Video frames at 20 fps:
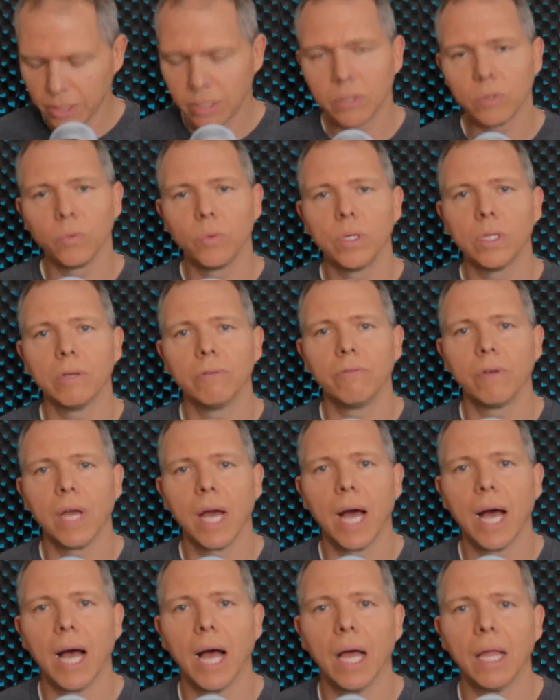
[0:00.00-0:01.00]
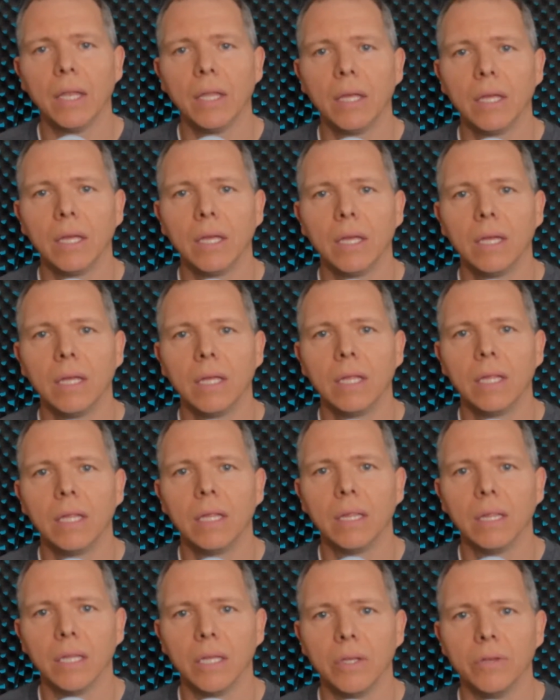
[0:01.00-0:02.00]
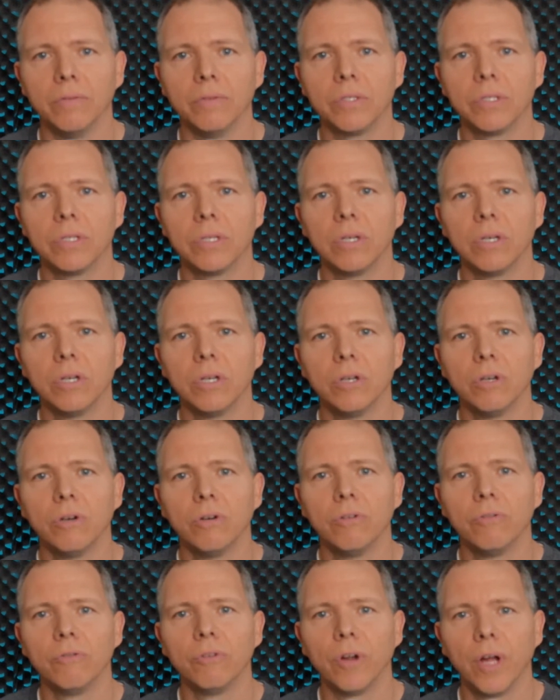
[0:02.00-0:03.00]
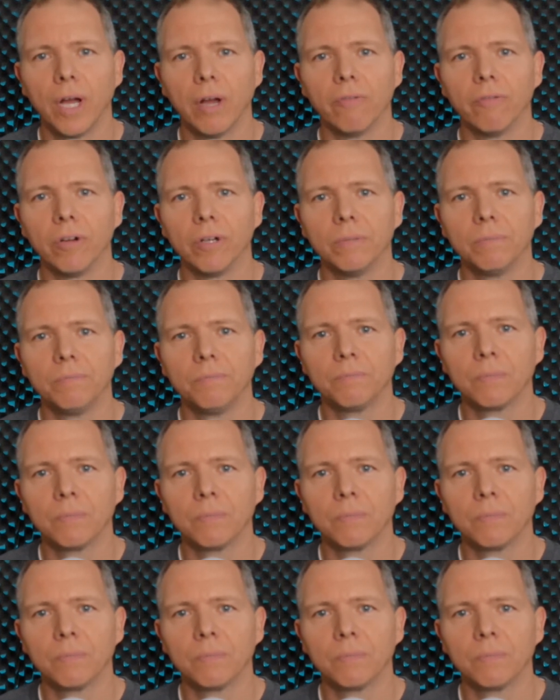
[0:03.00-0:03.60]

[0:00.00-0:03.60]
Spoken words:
the will of God lives forever."